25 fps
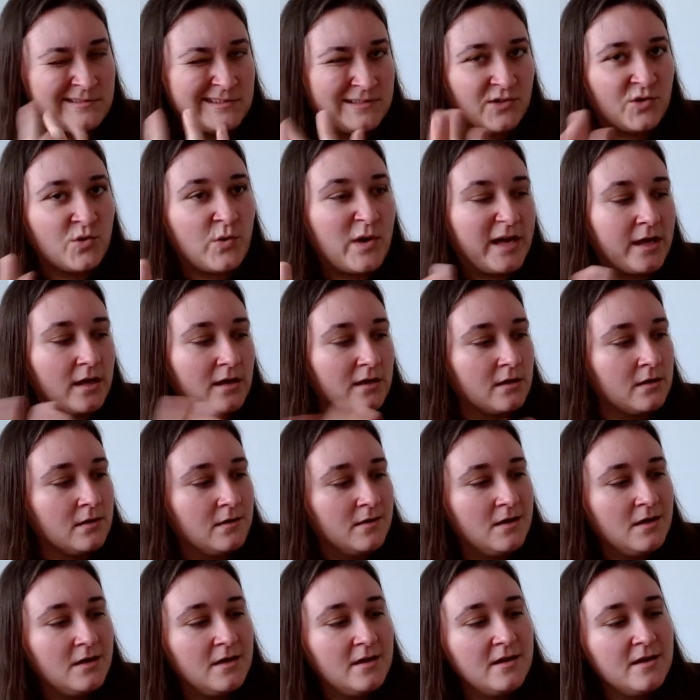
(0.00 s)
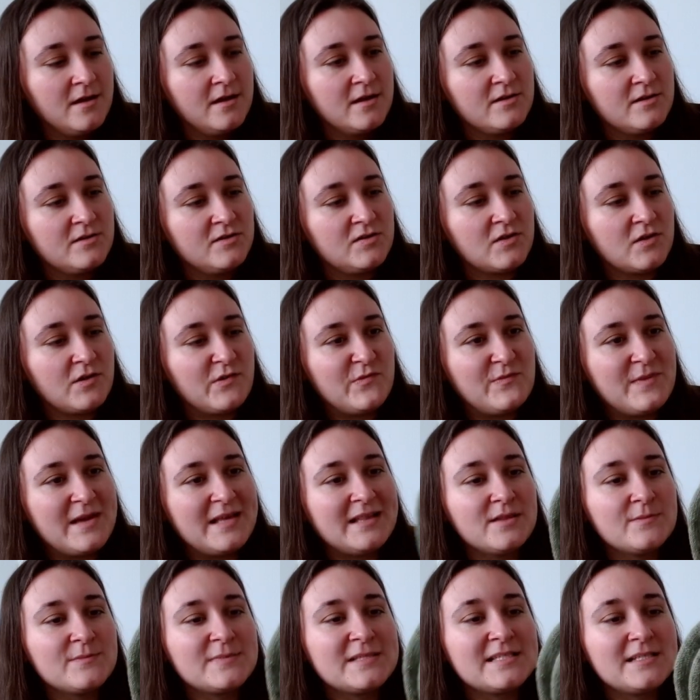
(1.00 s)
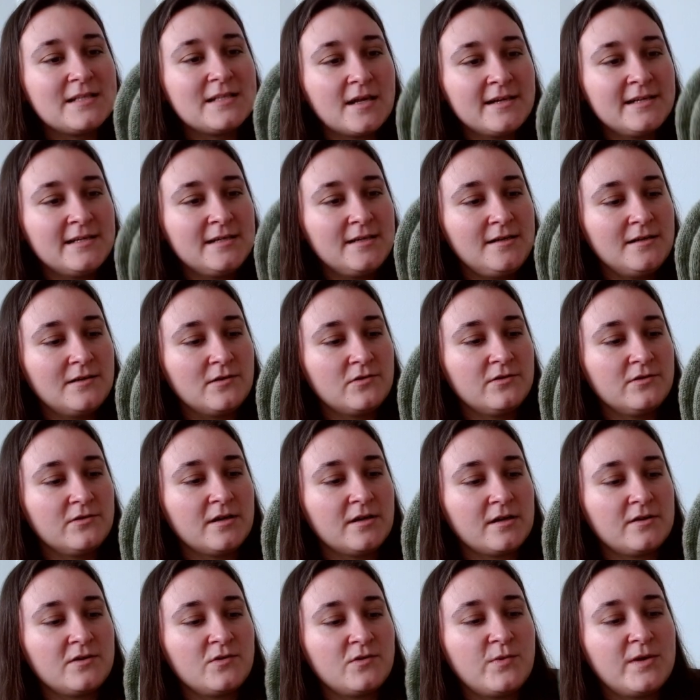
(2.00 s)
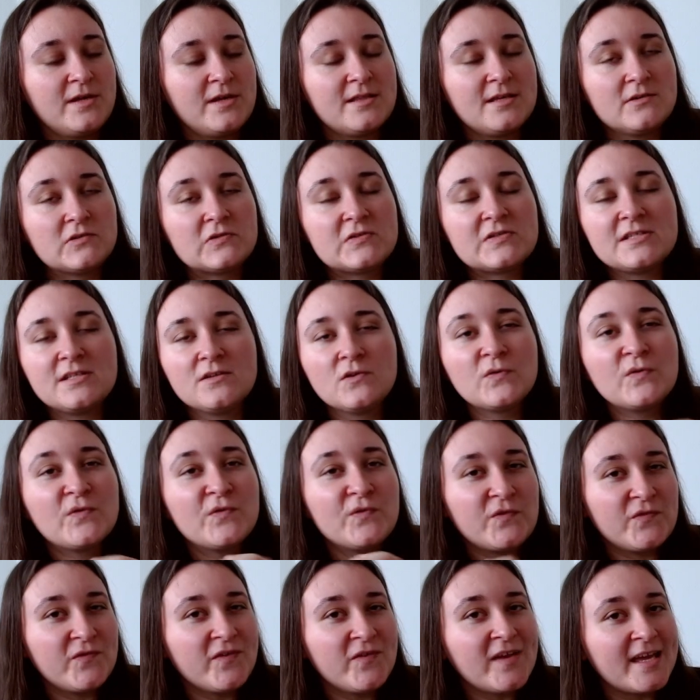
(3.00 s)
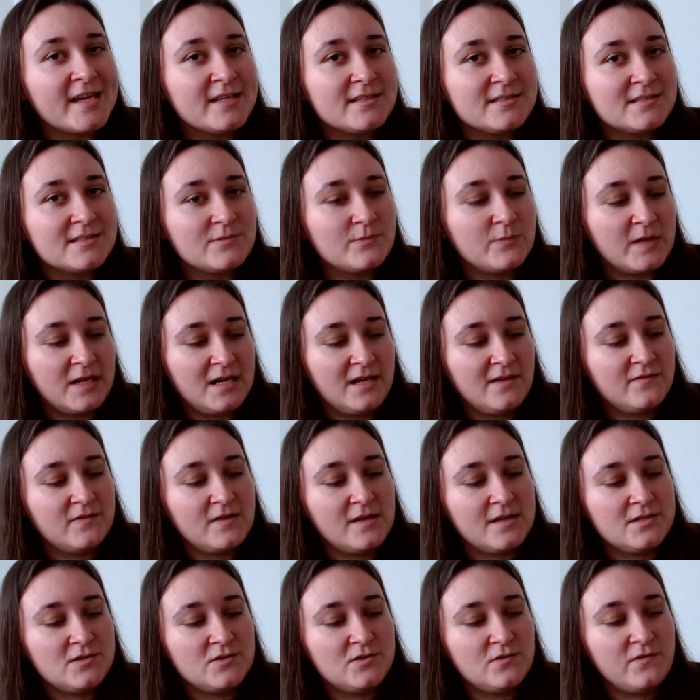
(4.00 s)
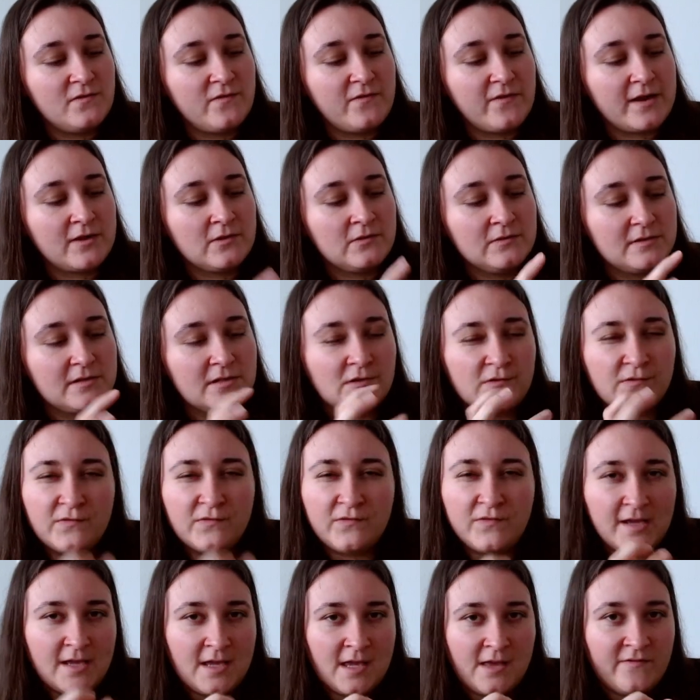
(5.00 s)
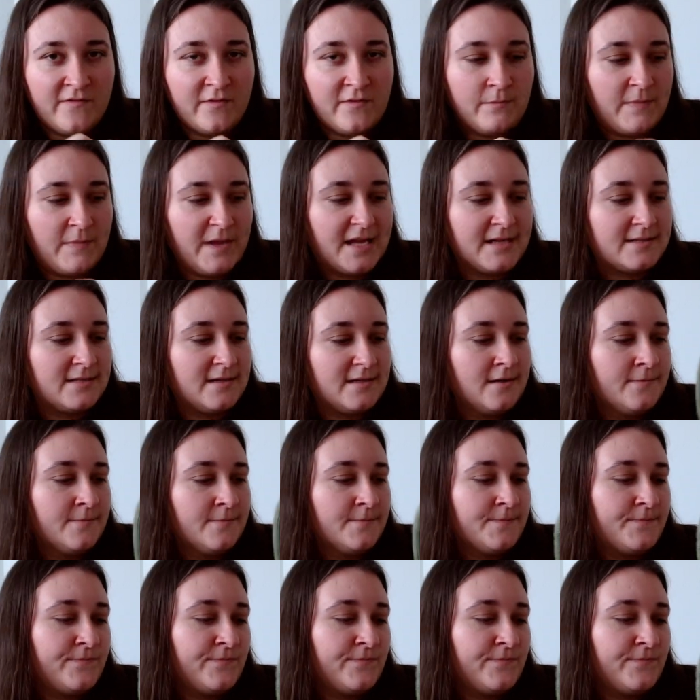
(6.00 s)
quicker. So I've made them slightly longer where they'll still fit, but if they do felt, they'll fit even better.